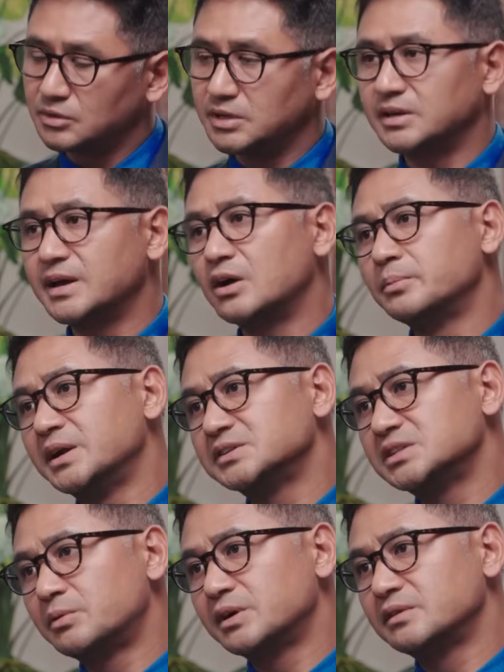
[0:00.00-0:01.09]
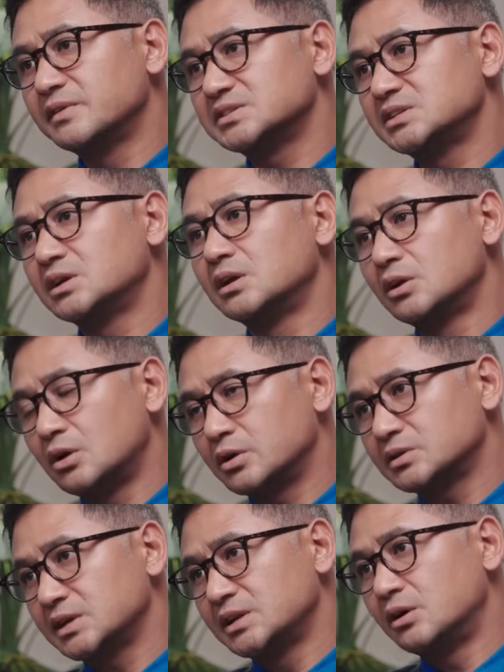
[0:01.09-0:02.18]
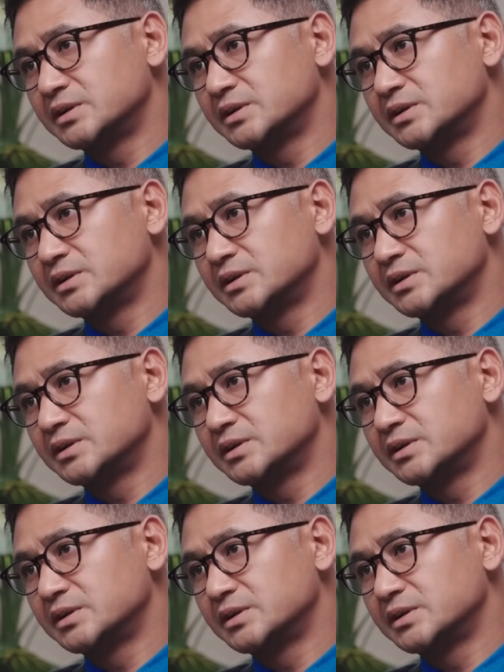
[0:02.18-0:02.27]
endowments, they were investing a lot in